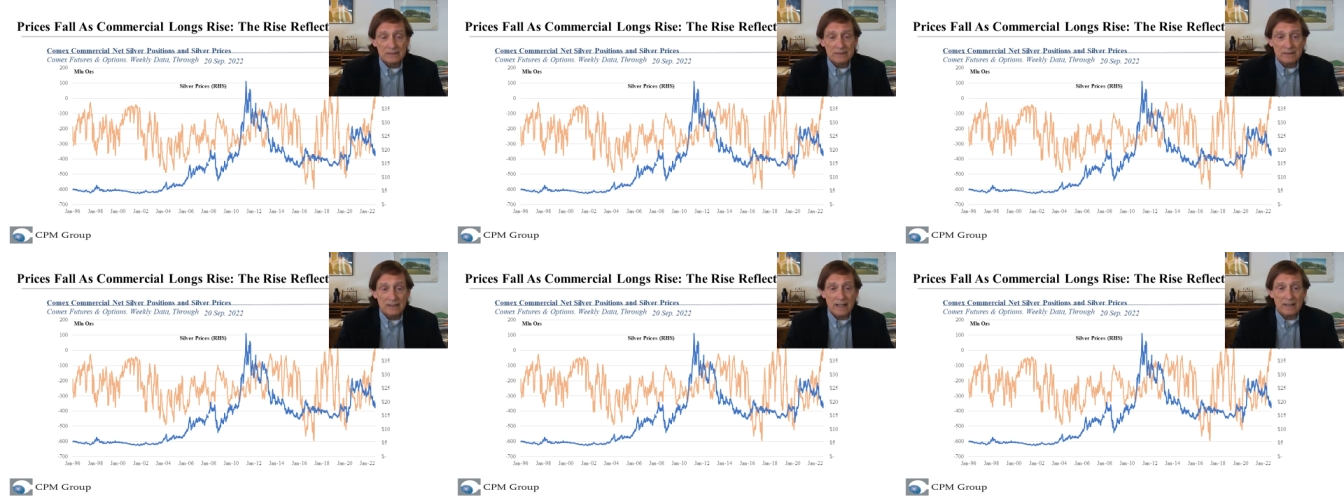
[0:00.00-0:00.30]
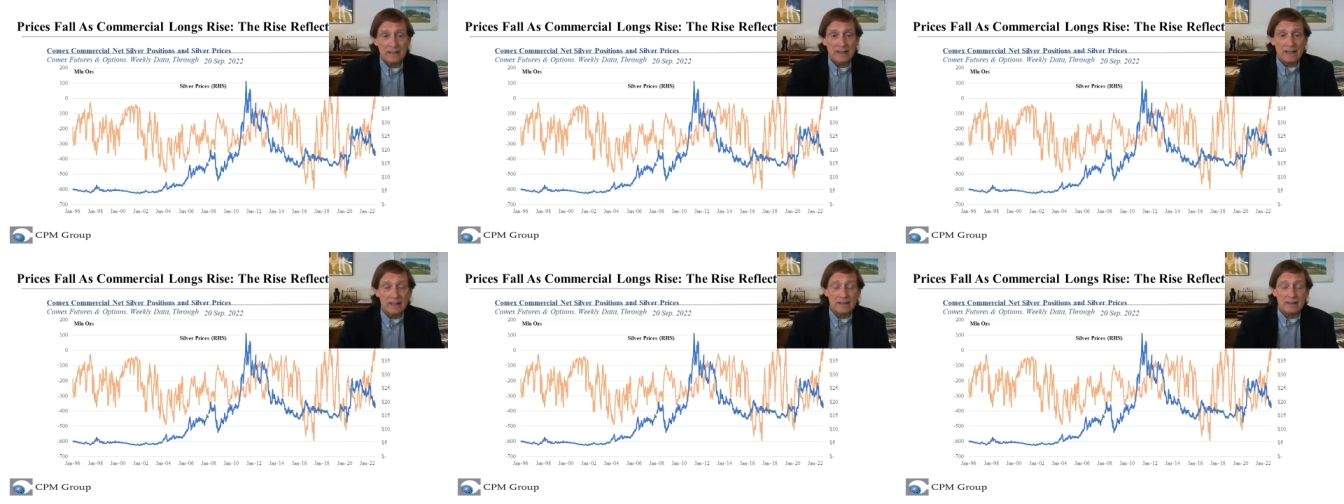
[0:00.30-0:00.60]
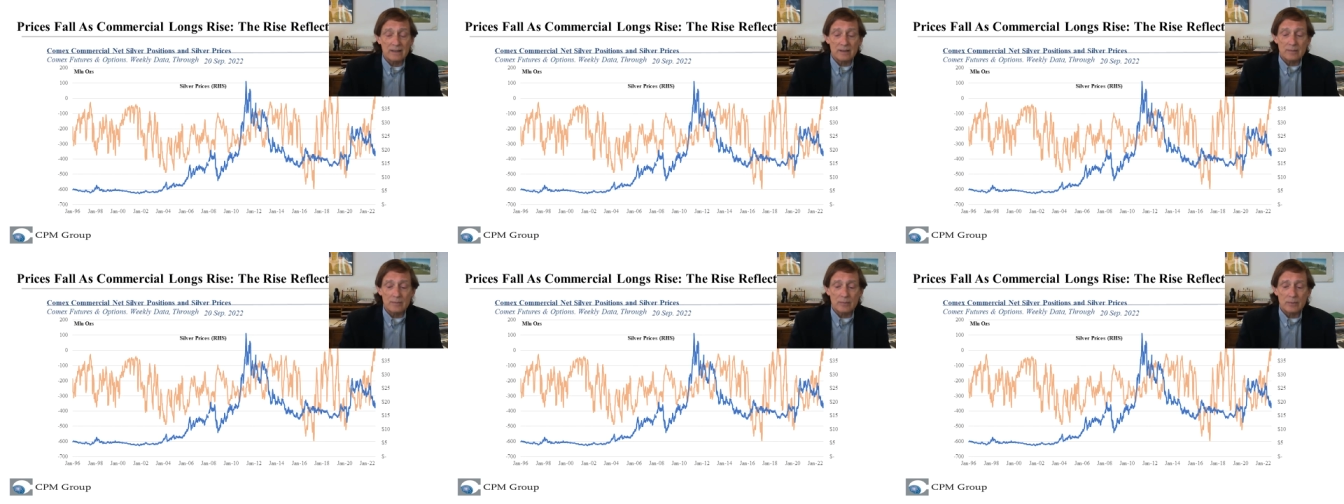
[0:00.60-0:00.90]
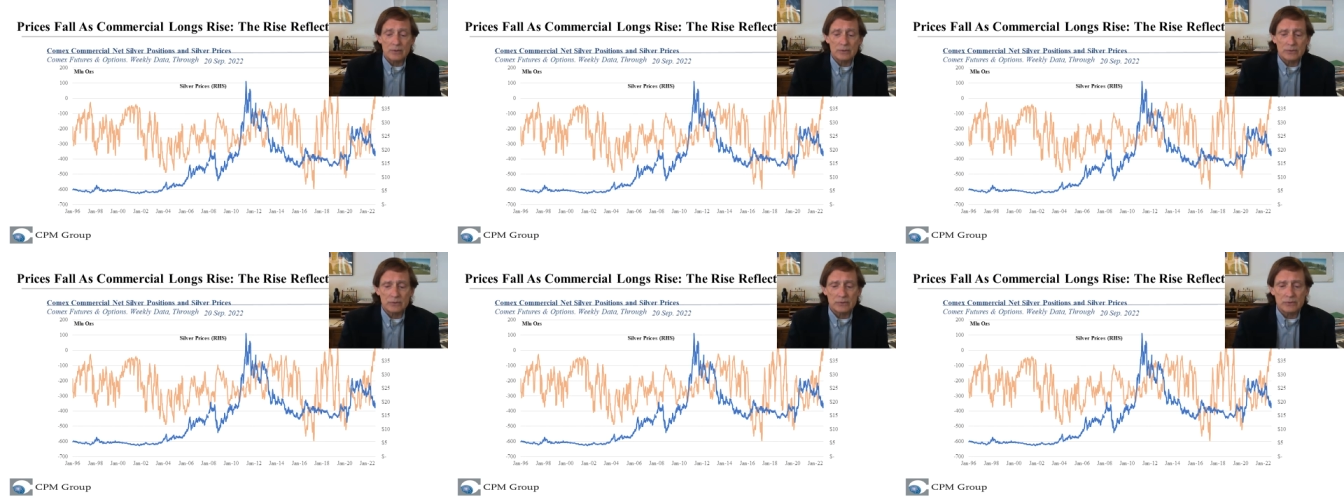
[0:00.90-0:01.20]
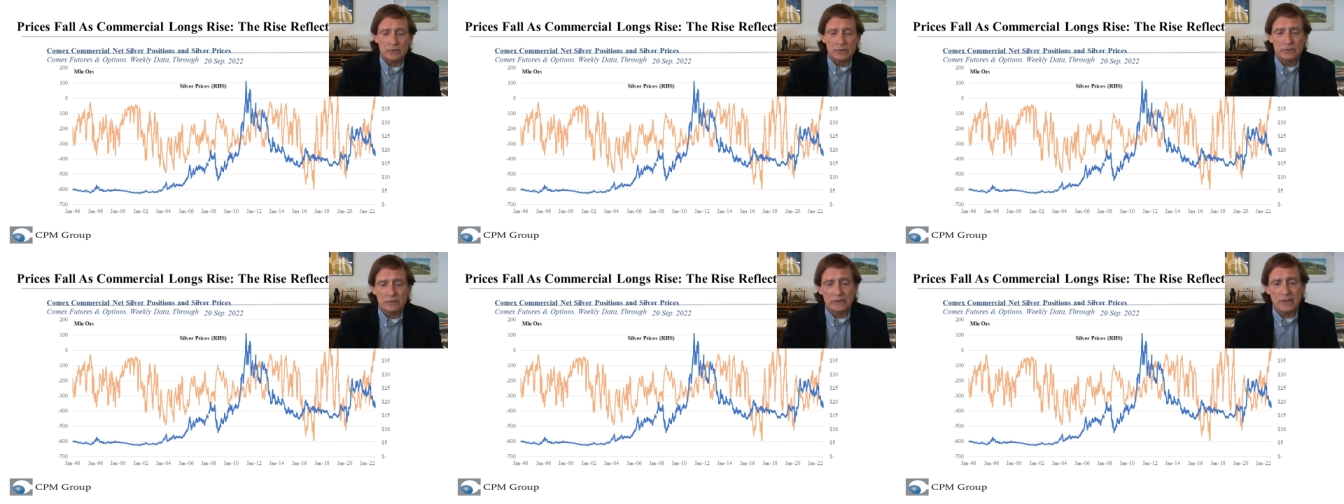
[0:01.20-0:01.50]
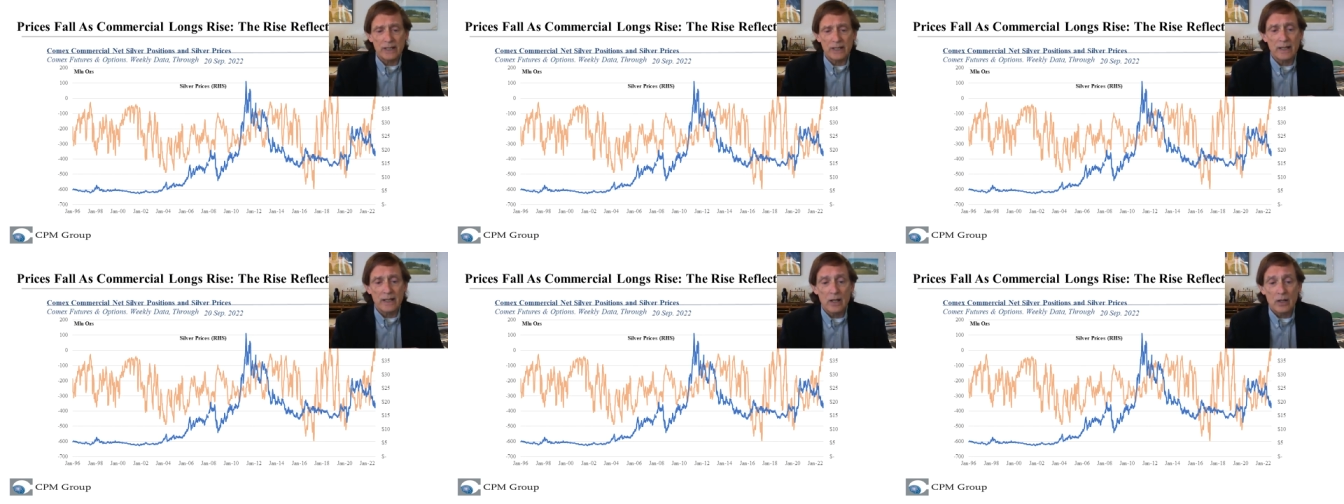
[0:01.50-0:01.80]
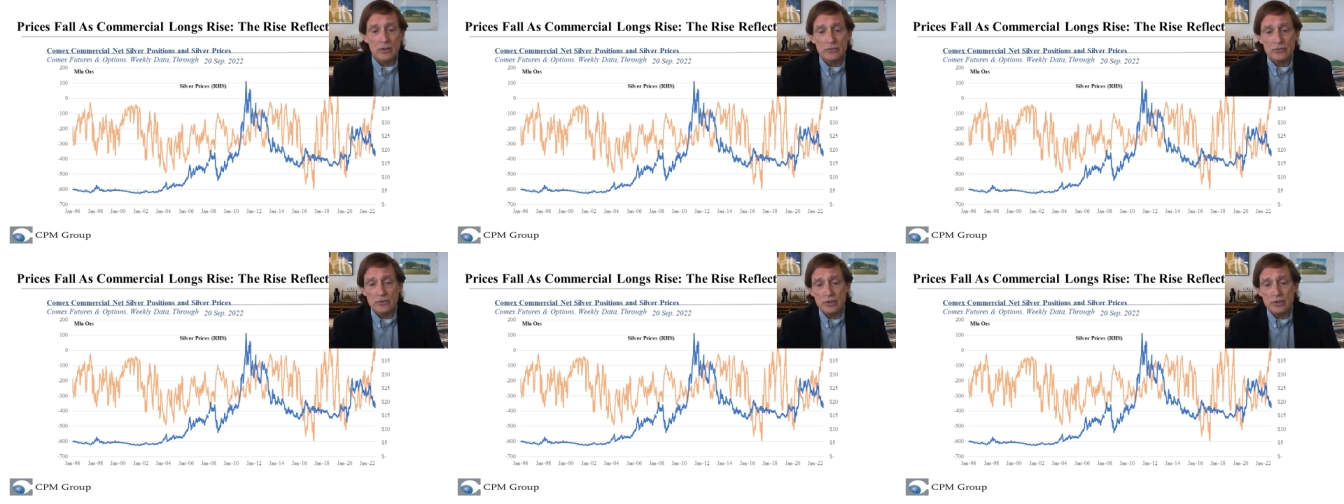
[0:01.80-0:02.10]
It's not that the commercials will say,
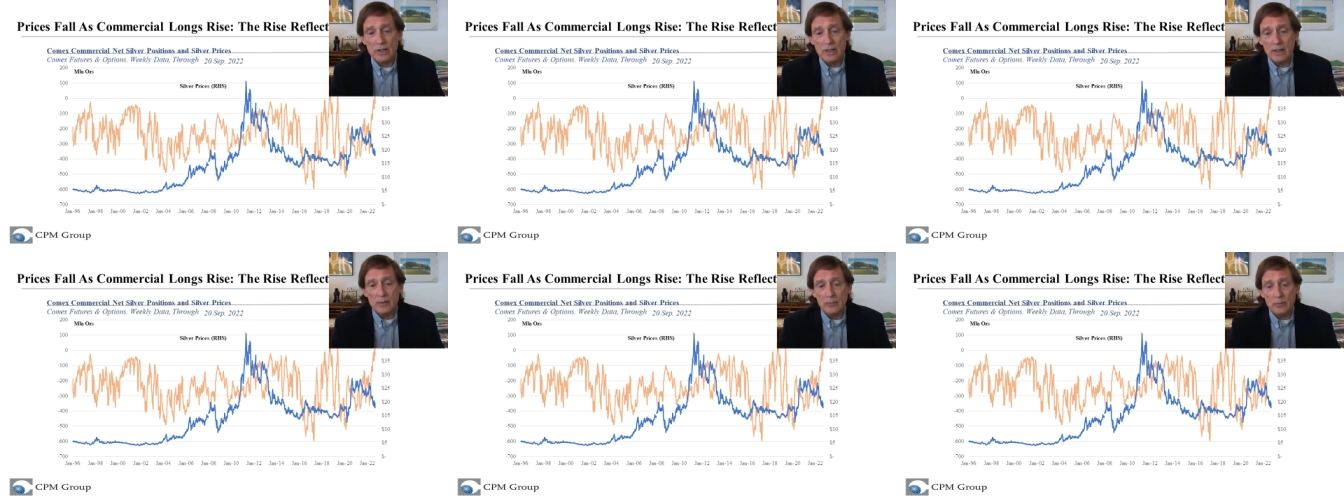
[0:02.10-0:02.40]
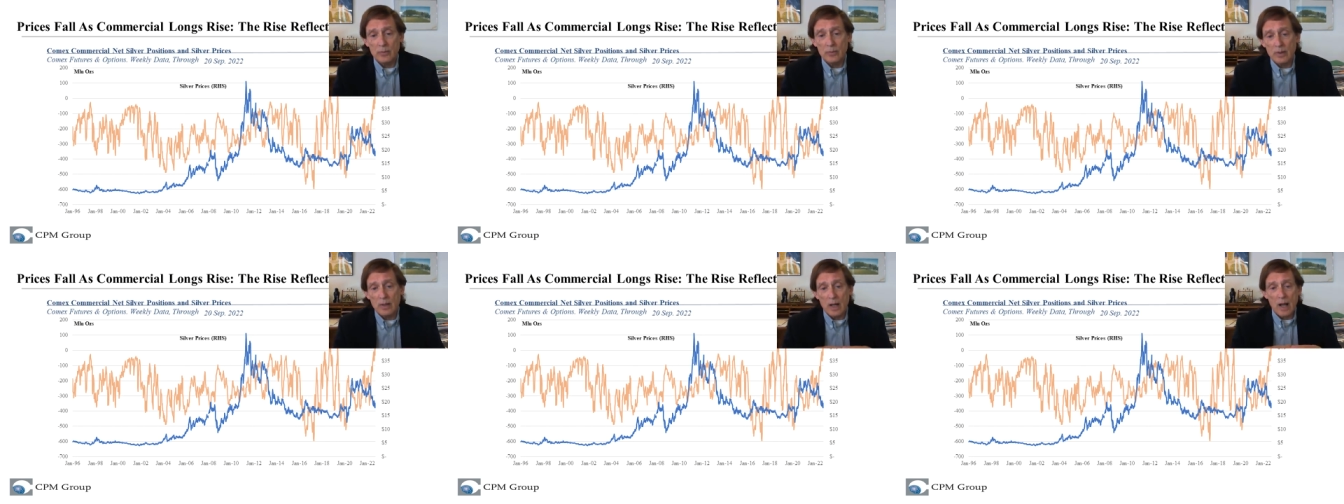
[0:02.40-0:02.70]
gee,